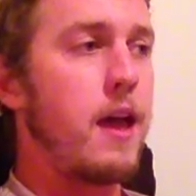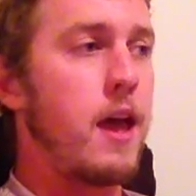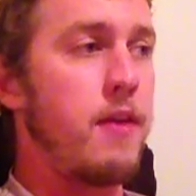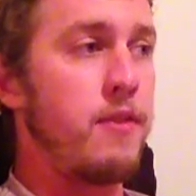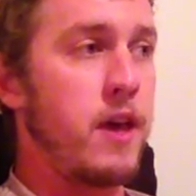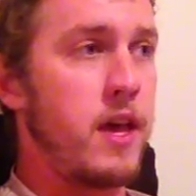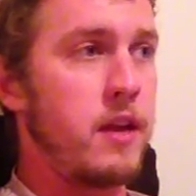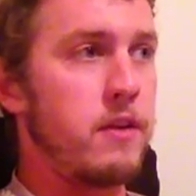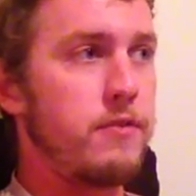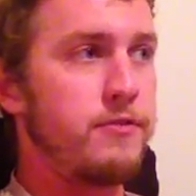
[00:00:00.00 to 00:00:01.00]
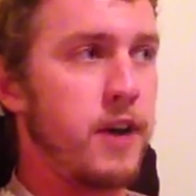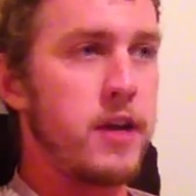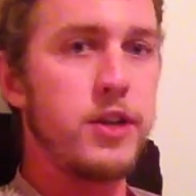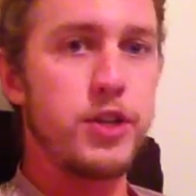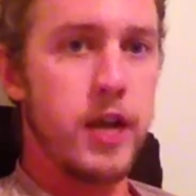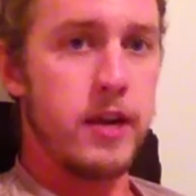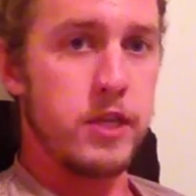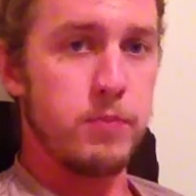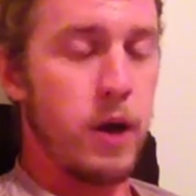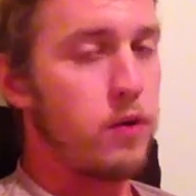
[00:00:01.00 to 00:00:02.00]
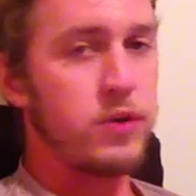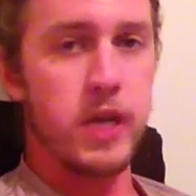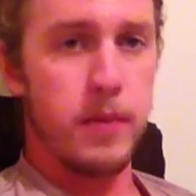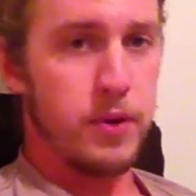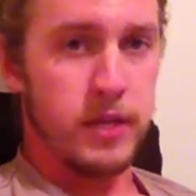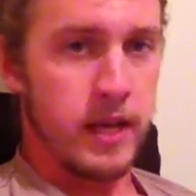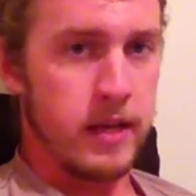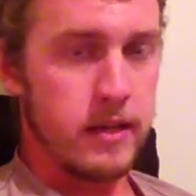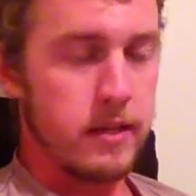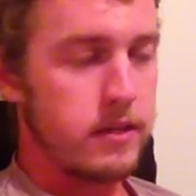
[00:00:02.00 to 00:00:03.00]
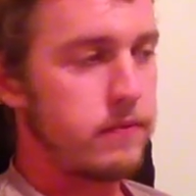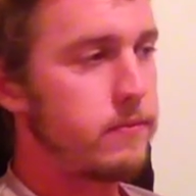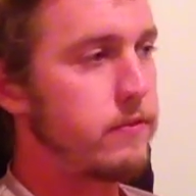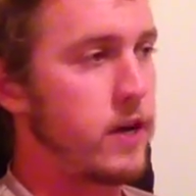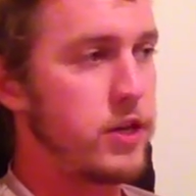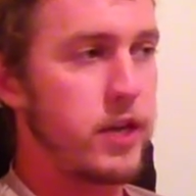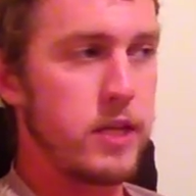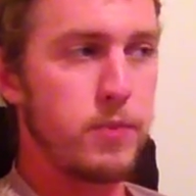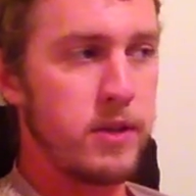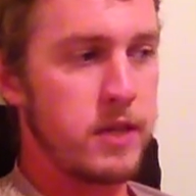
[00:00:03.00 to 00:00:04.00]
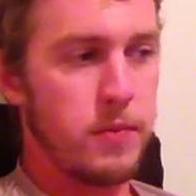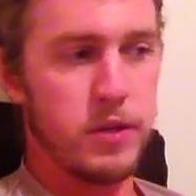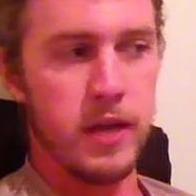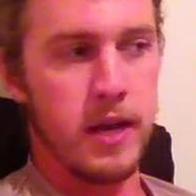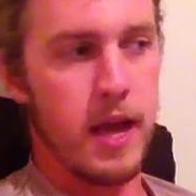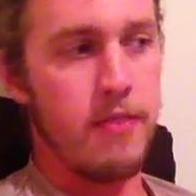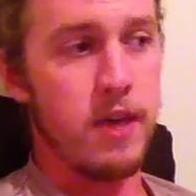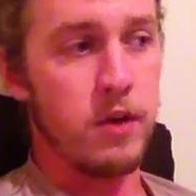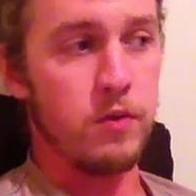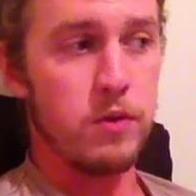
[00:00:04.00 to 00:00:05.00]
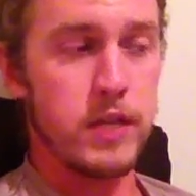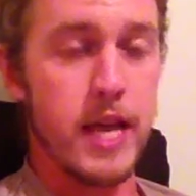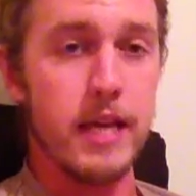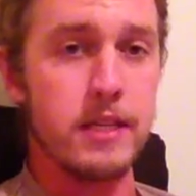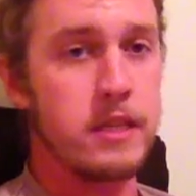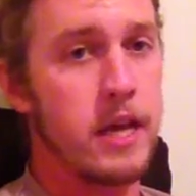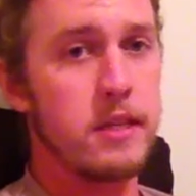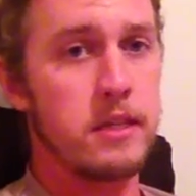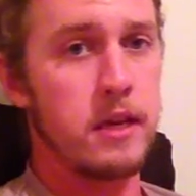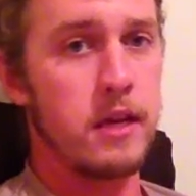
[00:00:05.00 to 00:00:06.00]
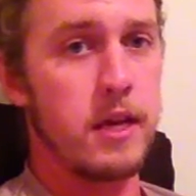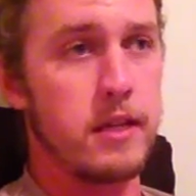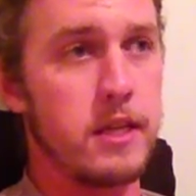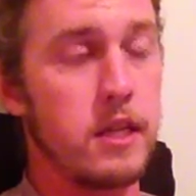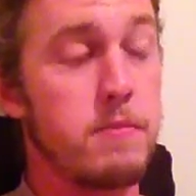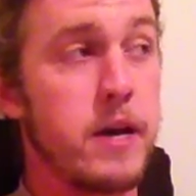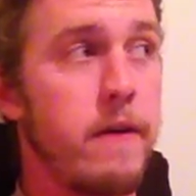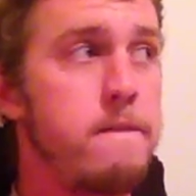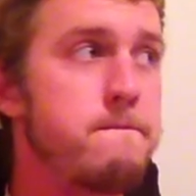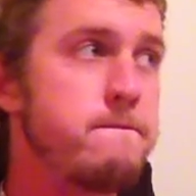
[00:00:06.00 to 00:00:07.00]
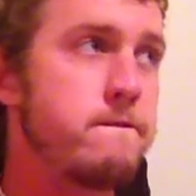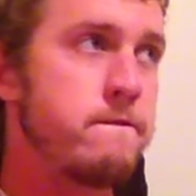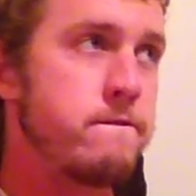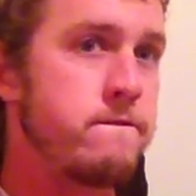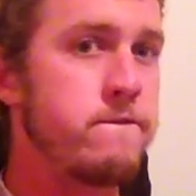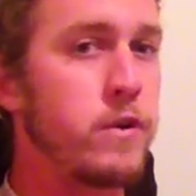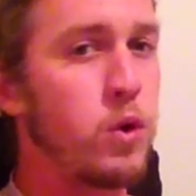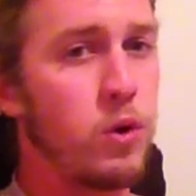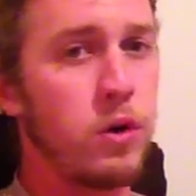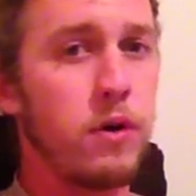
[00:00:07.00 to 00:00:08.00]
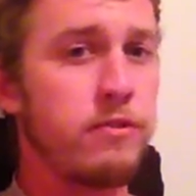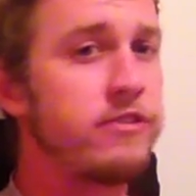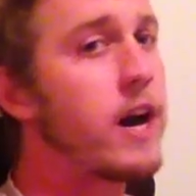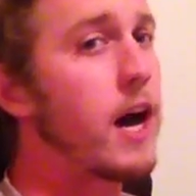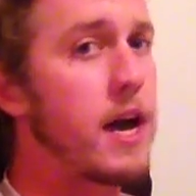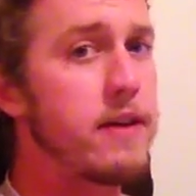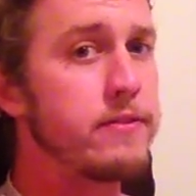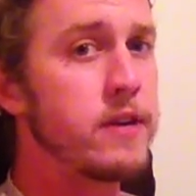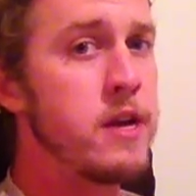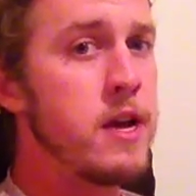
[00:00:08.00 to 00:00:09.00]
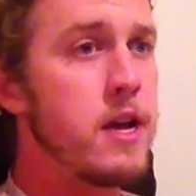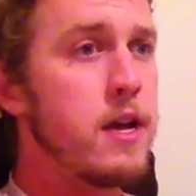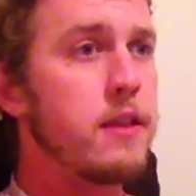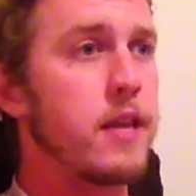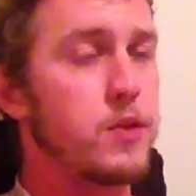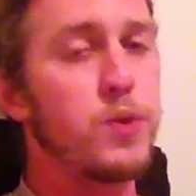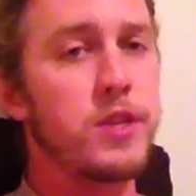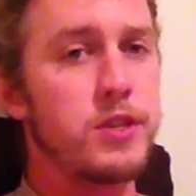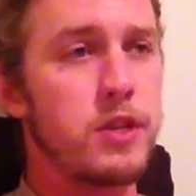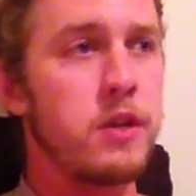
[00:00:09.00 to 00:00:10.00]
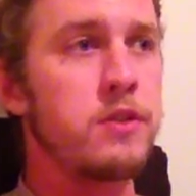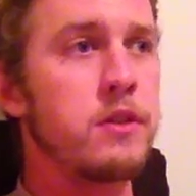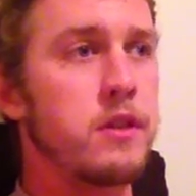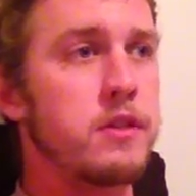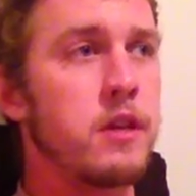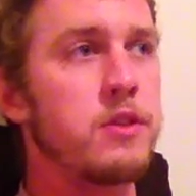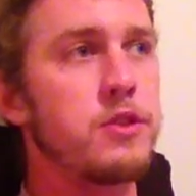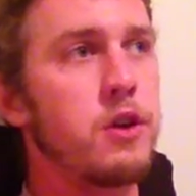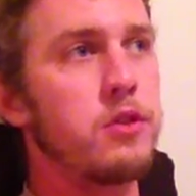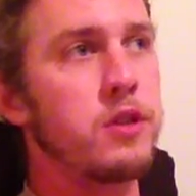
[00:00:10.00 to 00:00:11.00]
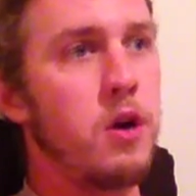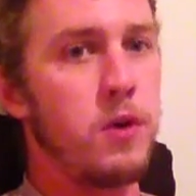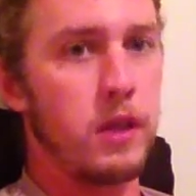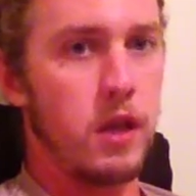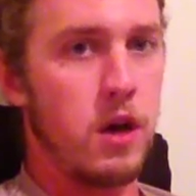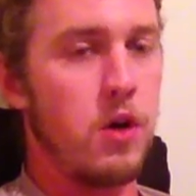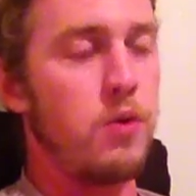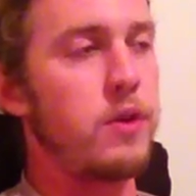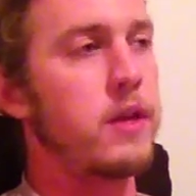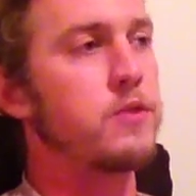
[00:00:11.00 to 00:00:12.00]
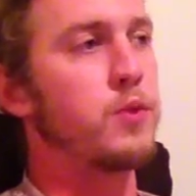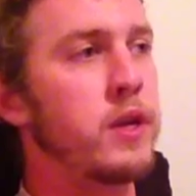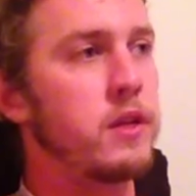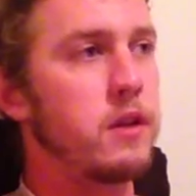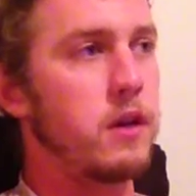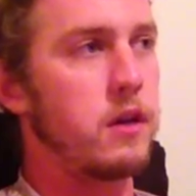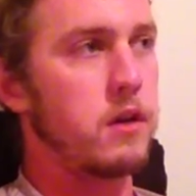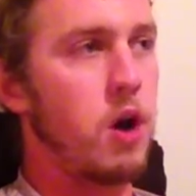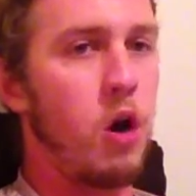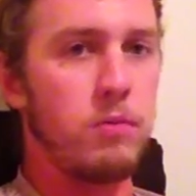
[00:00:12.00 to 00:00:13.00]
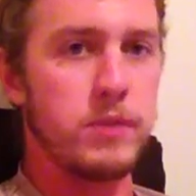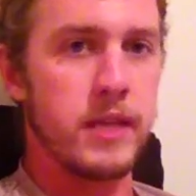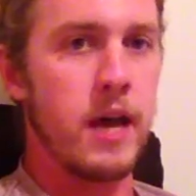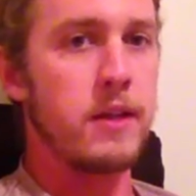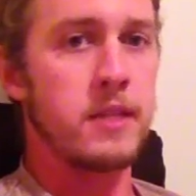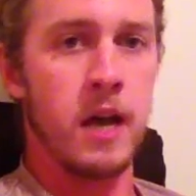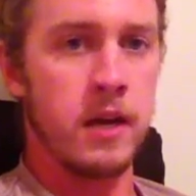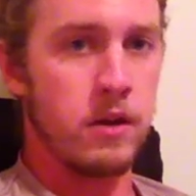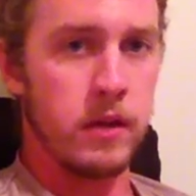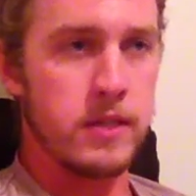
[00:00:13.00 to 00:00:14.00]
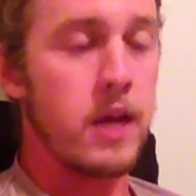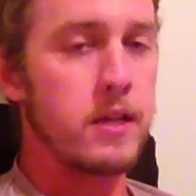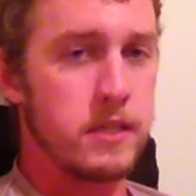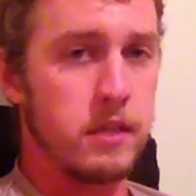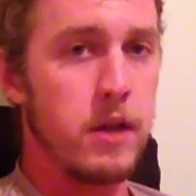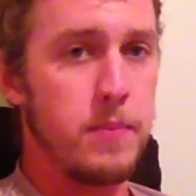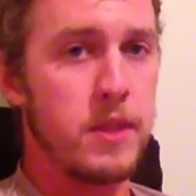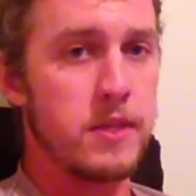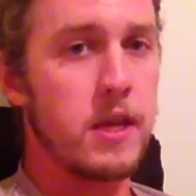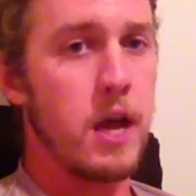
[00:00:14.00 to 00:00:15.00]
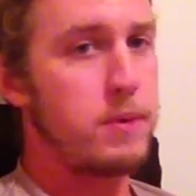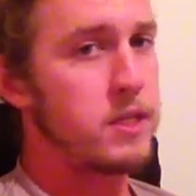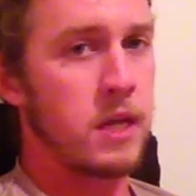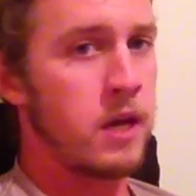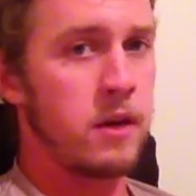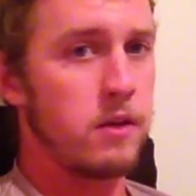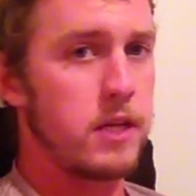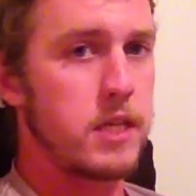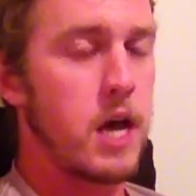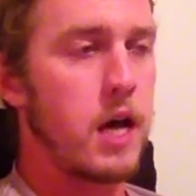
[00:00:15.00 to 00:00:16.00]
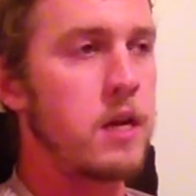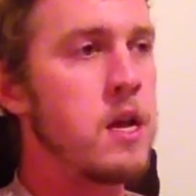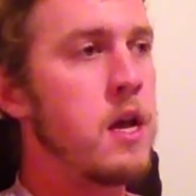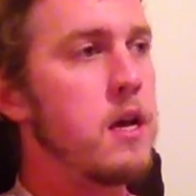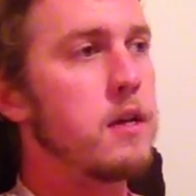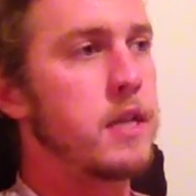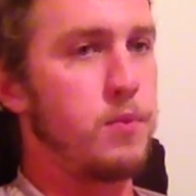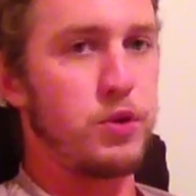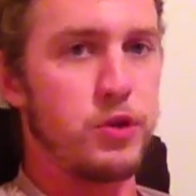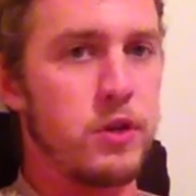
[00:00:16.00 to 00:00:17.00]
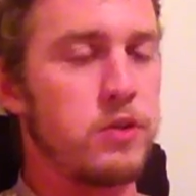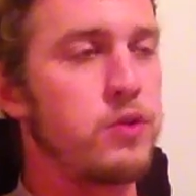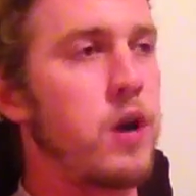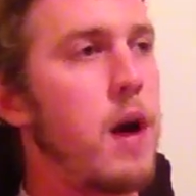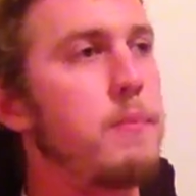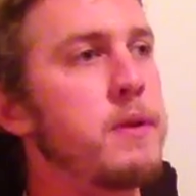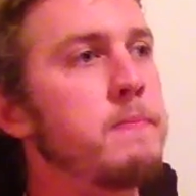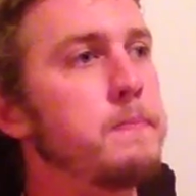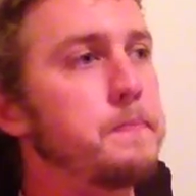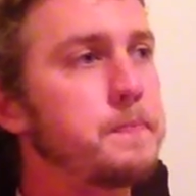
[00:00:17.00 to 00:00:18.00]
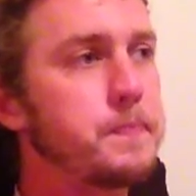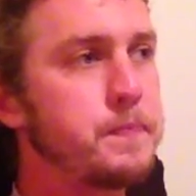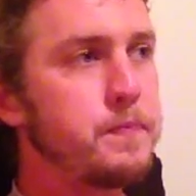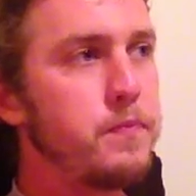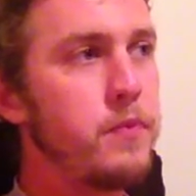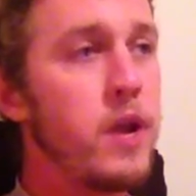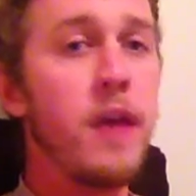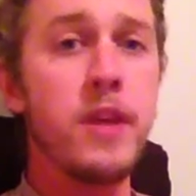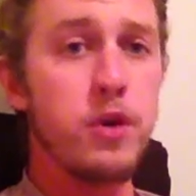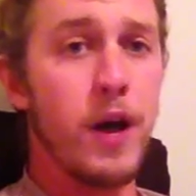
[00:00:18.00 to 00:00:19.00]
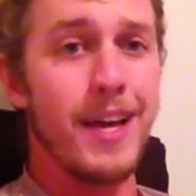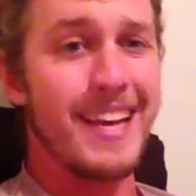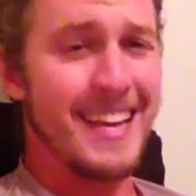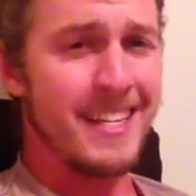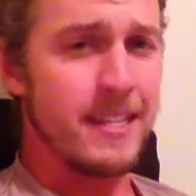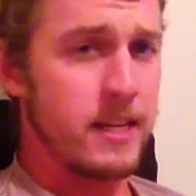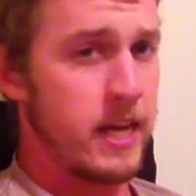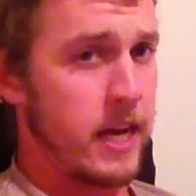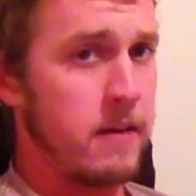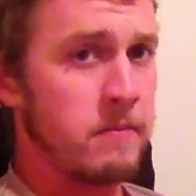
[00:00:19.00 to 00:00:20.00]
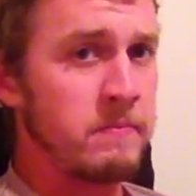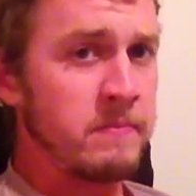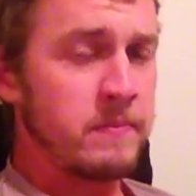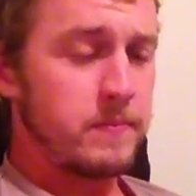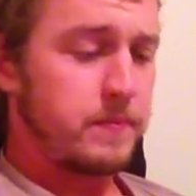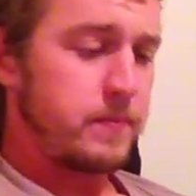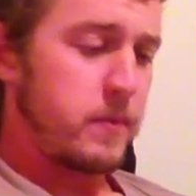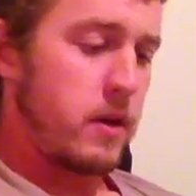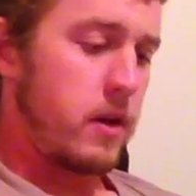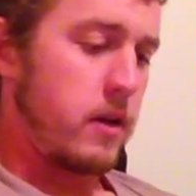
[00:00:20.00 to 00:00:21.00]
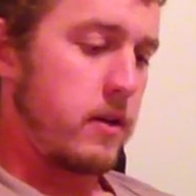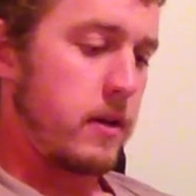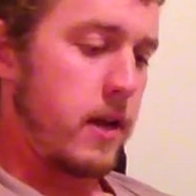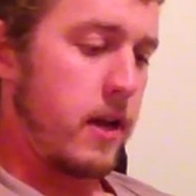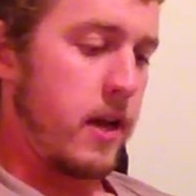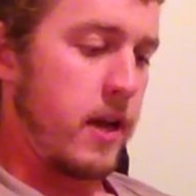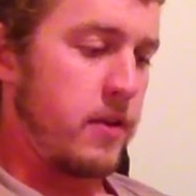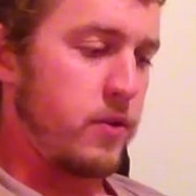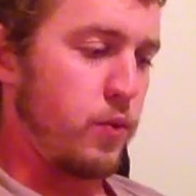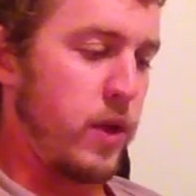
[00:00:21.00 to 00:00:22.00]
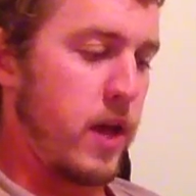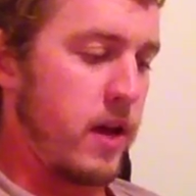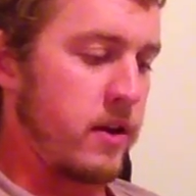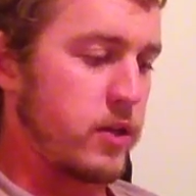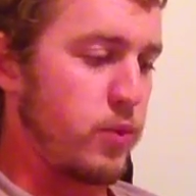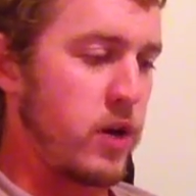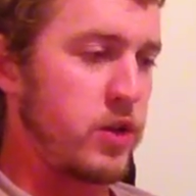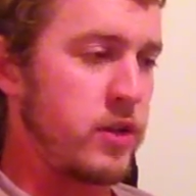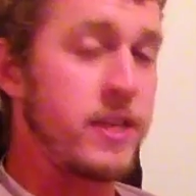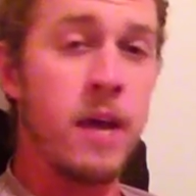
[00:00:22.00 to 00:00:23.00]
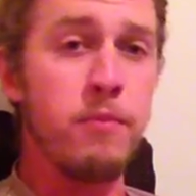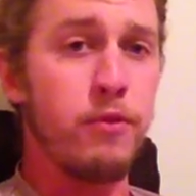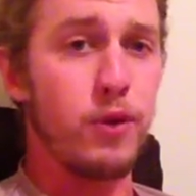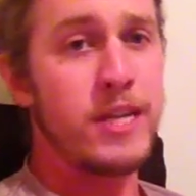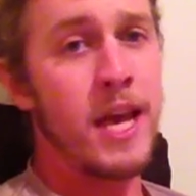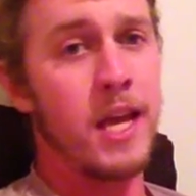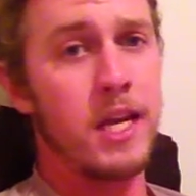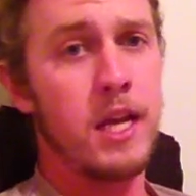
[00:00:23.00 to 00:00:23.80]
and then find a shady spot or set up your tent. Find a shady spot, set up your tent, and then take a siesta until about 4 or 5. That's when the sun starts going low. That's it calms down. It's not nearly as hot. It's still up in the sky, but it's not nearly as hot. Temperature starts dropping, and then you hike into the night. And we had an expression, 10 before 10.